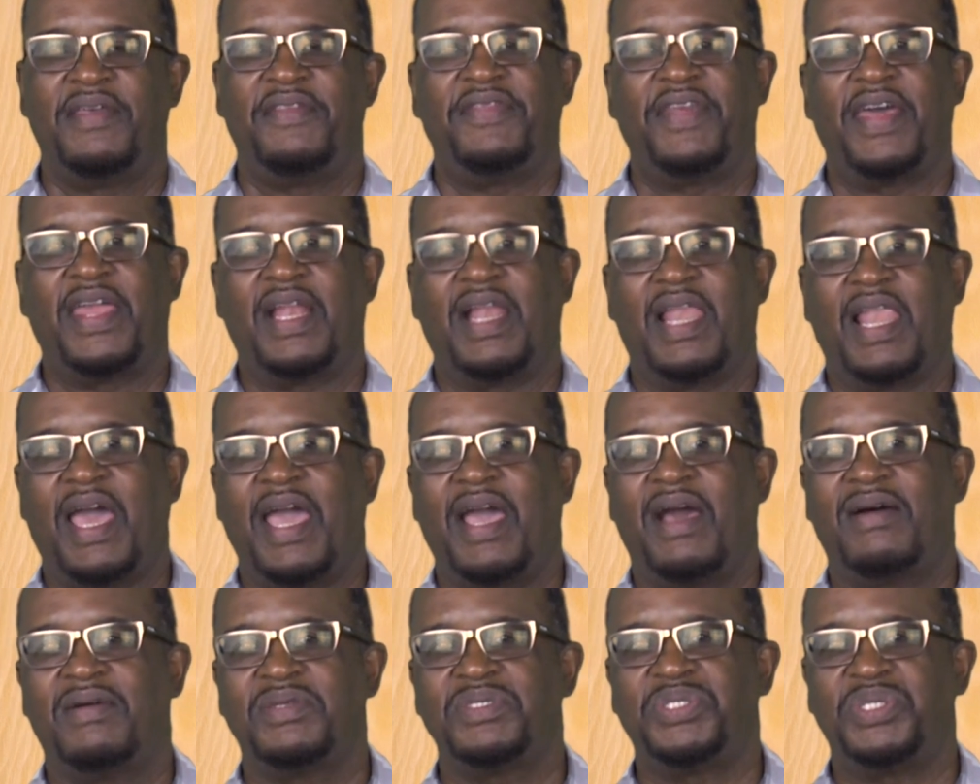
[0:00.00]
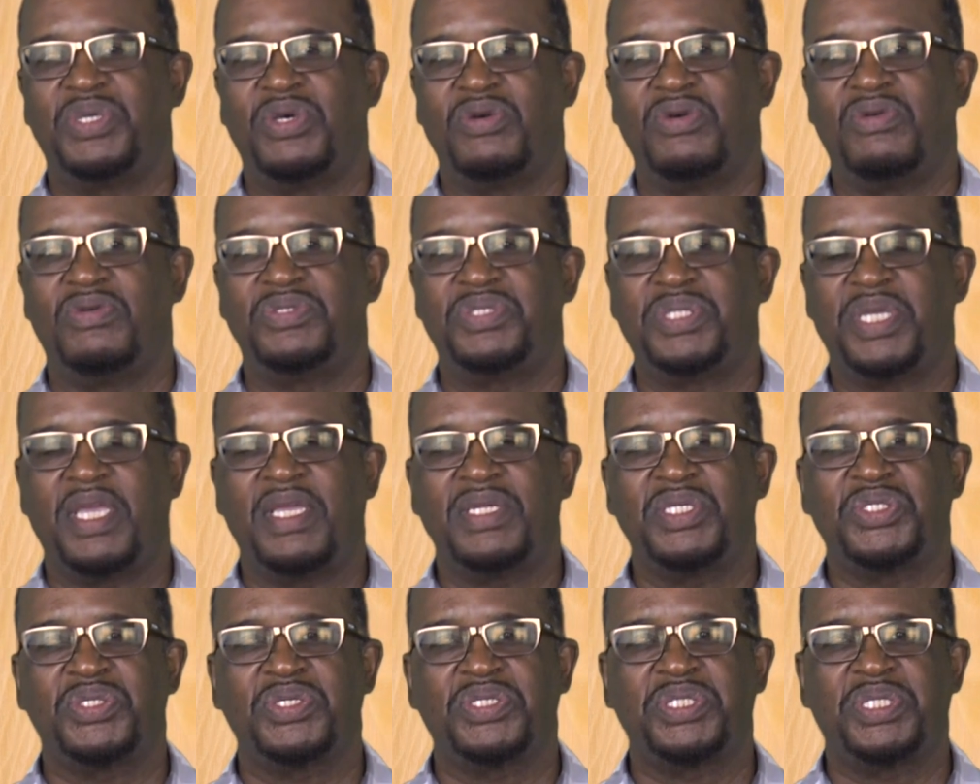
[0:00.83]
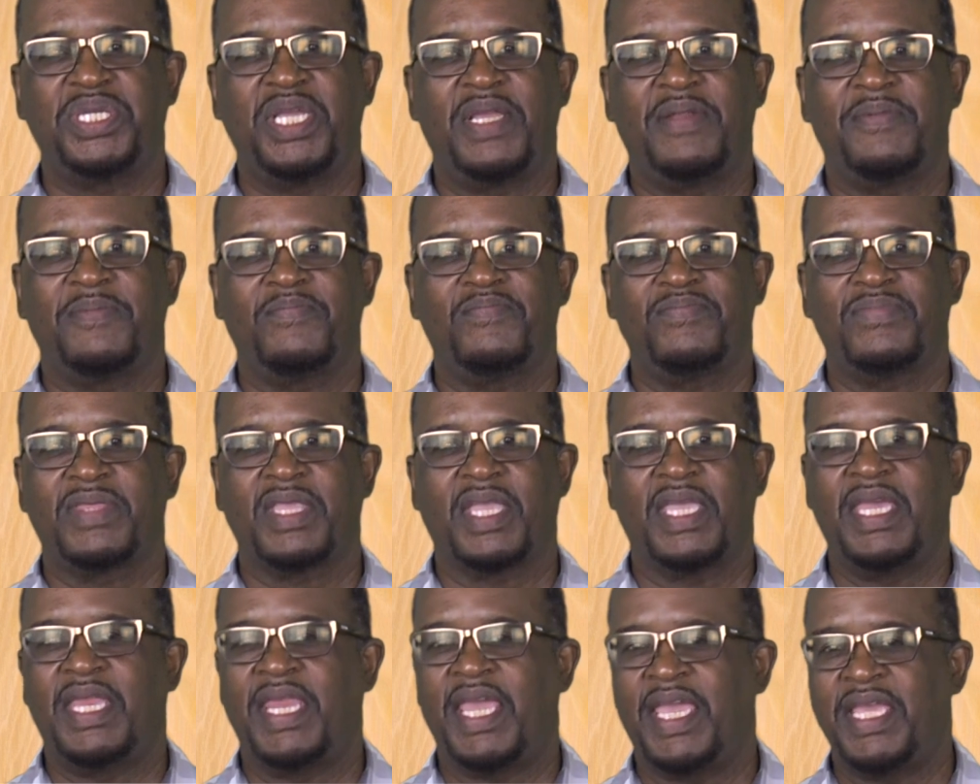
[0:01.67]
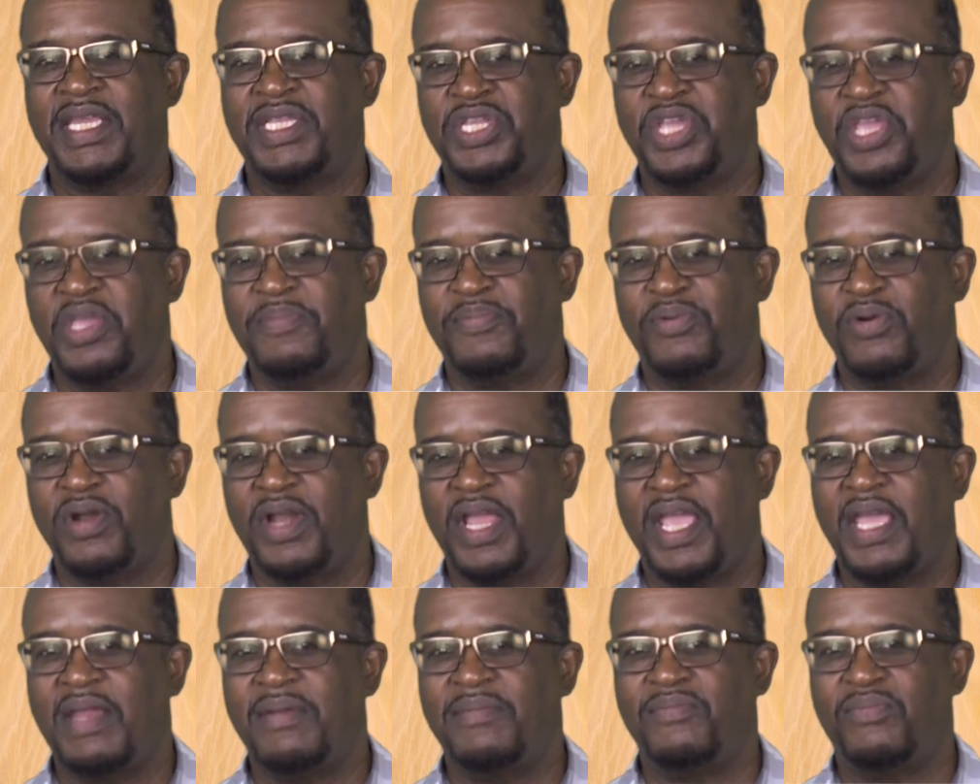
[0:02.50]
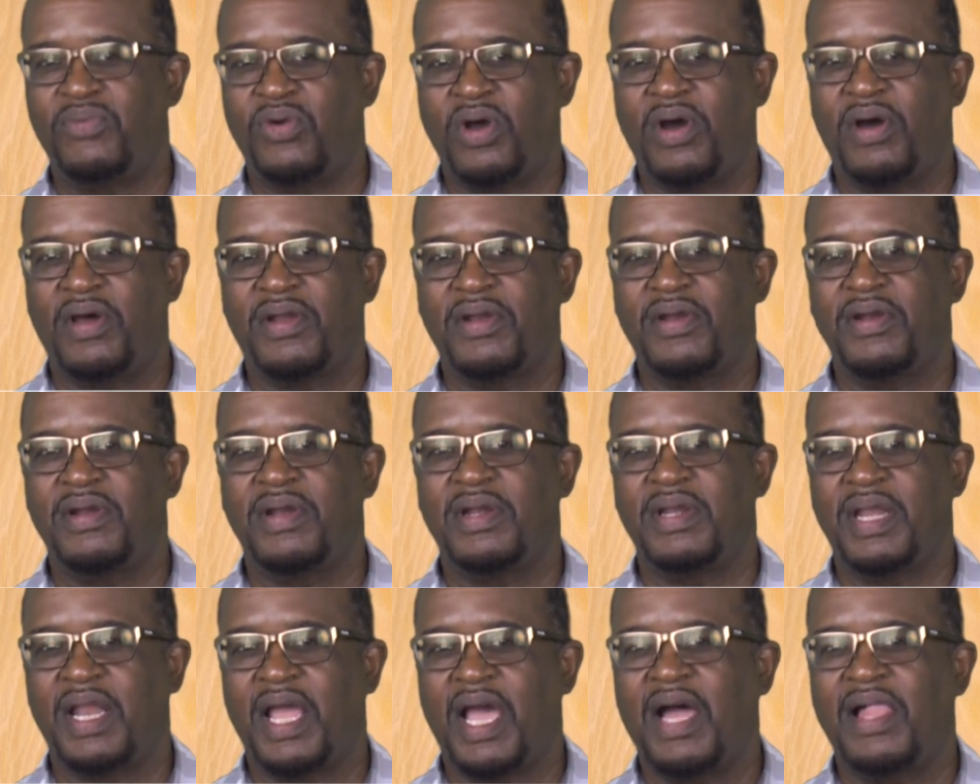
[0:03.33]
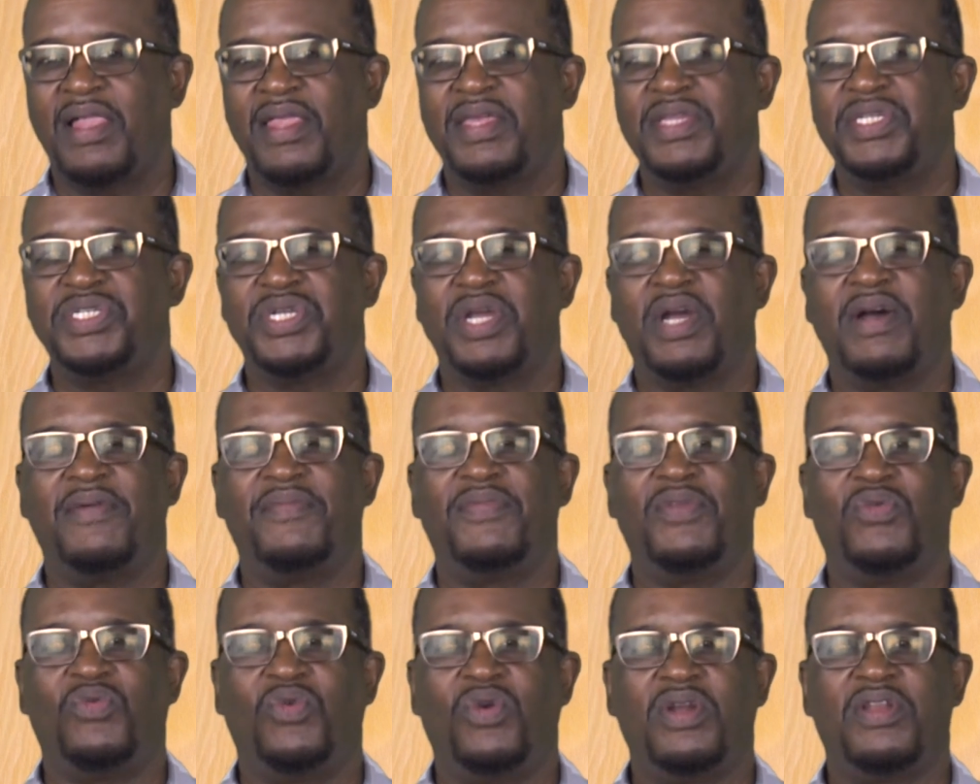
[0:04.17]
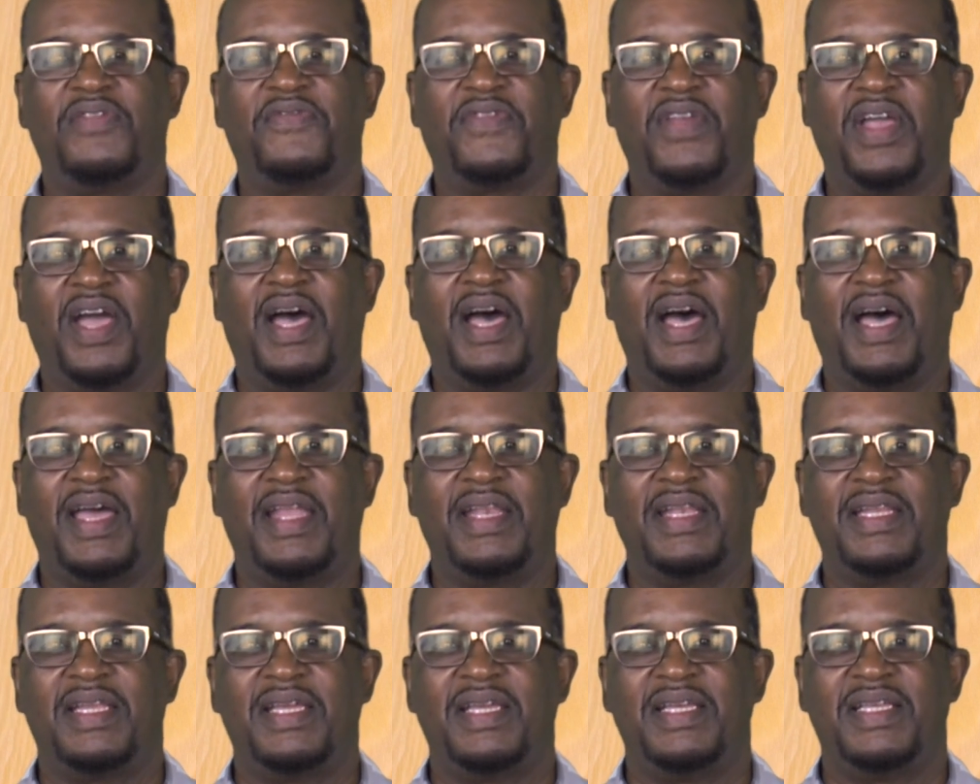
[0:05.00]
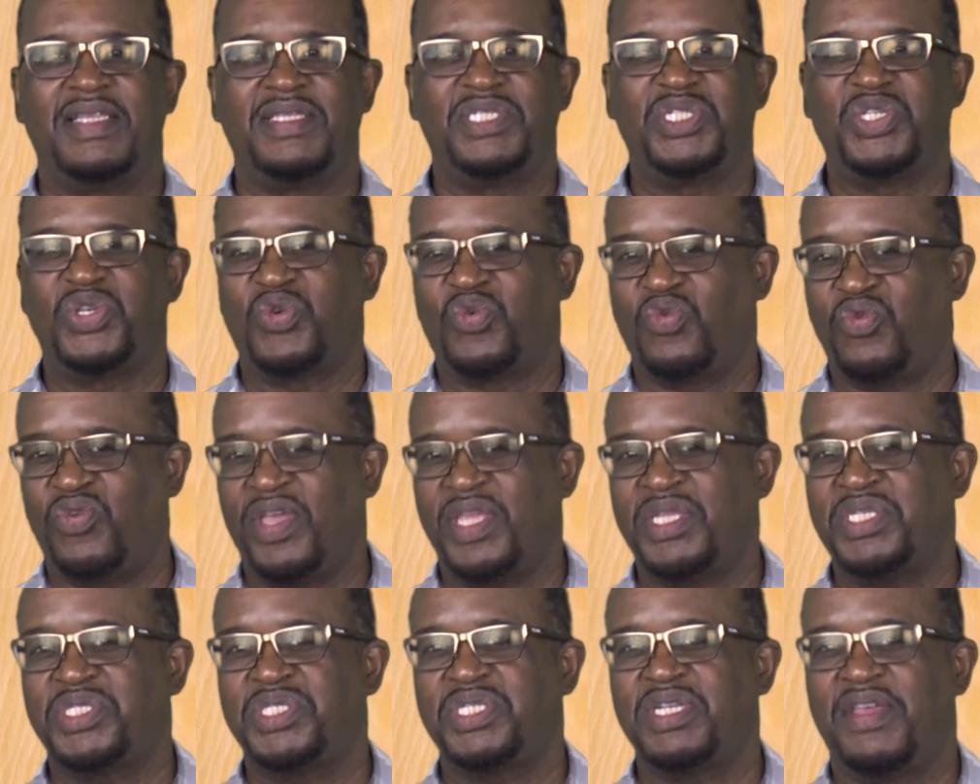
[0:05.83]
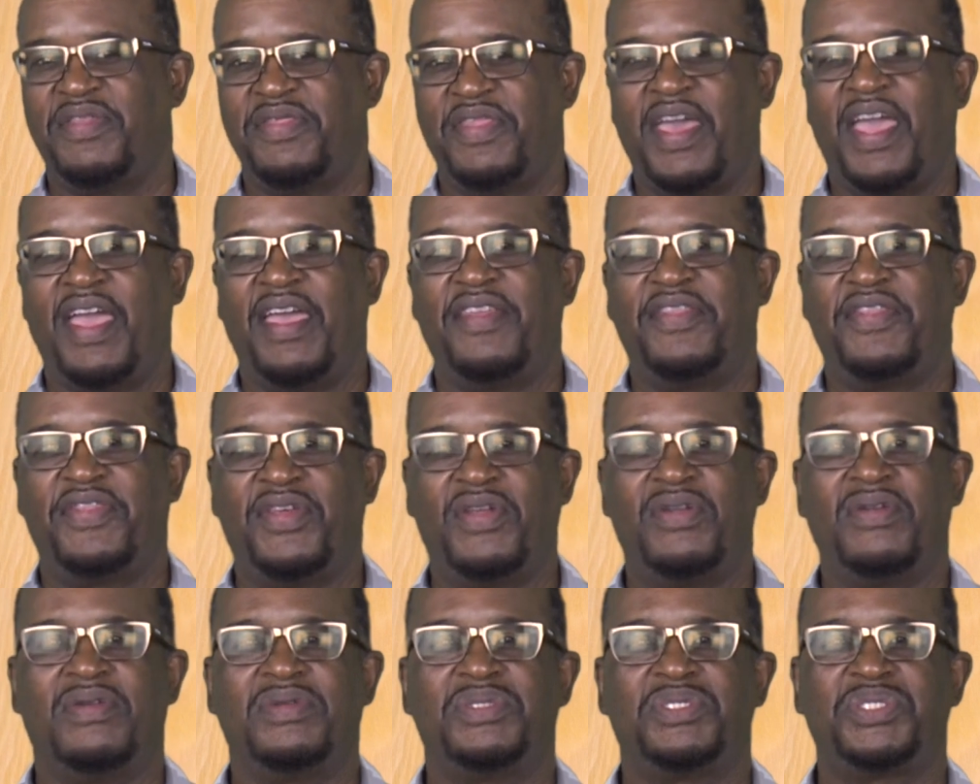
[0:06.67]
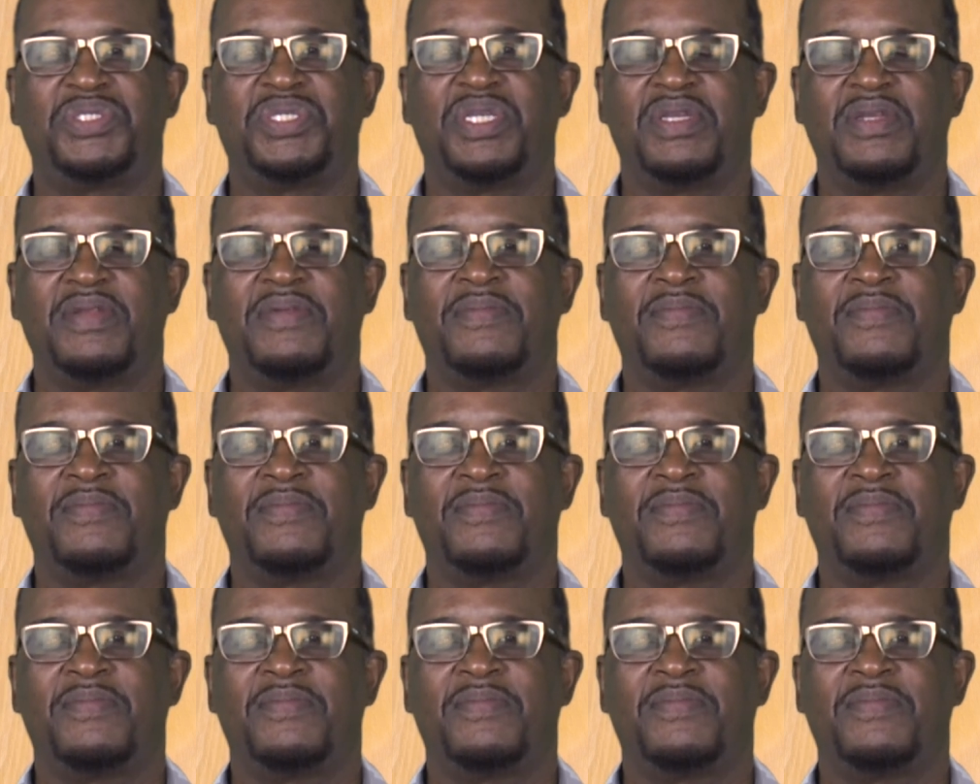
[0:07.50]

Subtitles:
that allows those interested in a deeper and broader knowledge of the Word of God to quench that thirst.